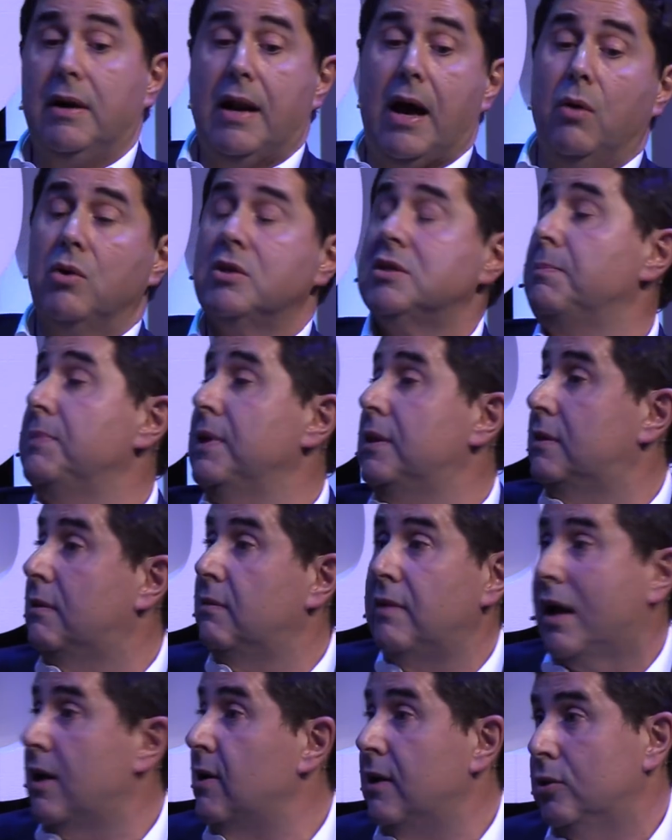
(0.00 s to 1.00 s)
Now is a bit
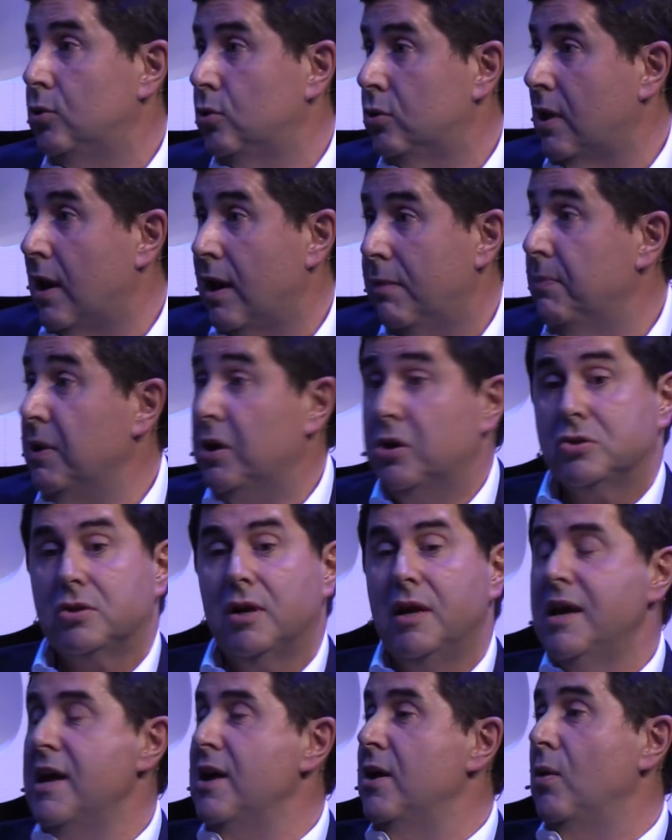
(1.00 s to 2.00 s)
early to tell because
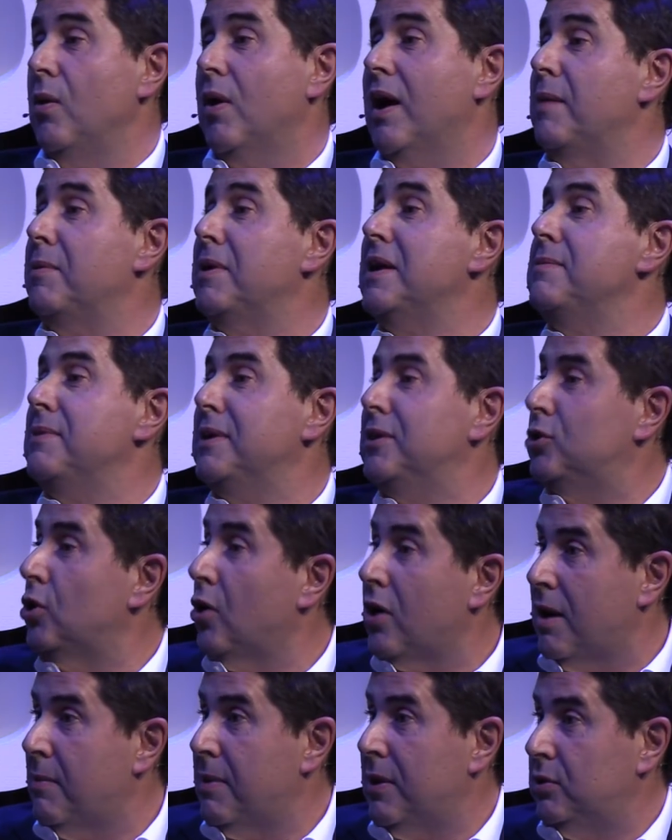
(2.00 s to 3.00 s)
we haven't even
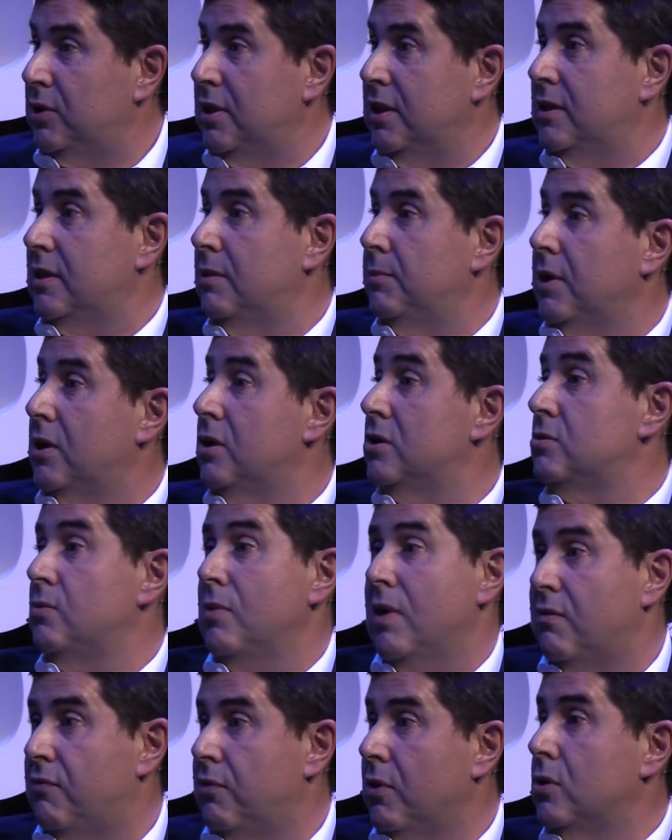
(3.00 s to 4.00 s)
talked about it because
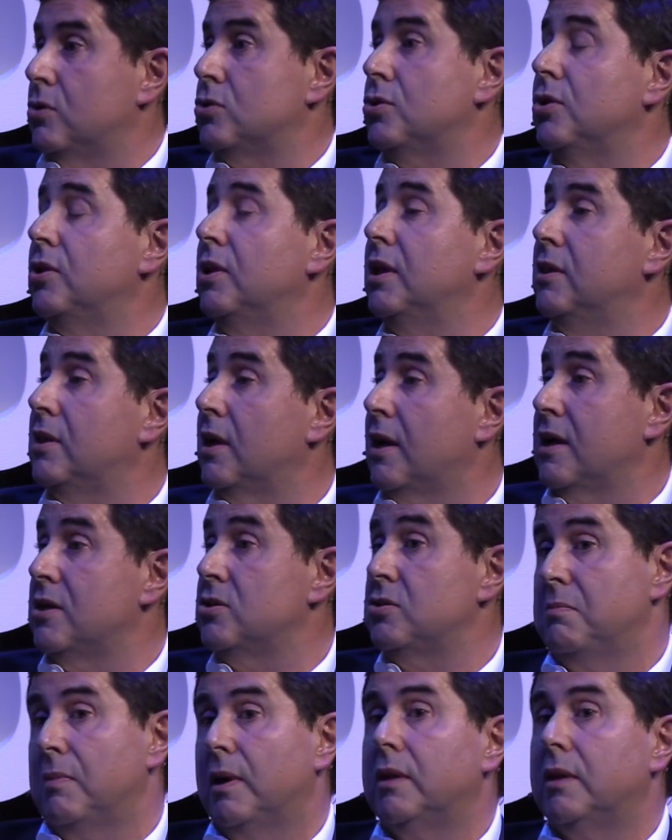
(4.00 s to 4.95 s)
we are focused on the integration.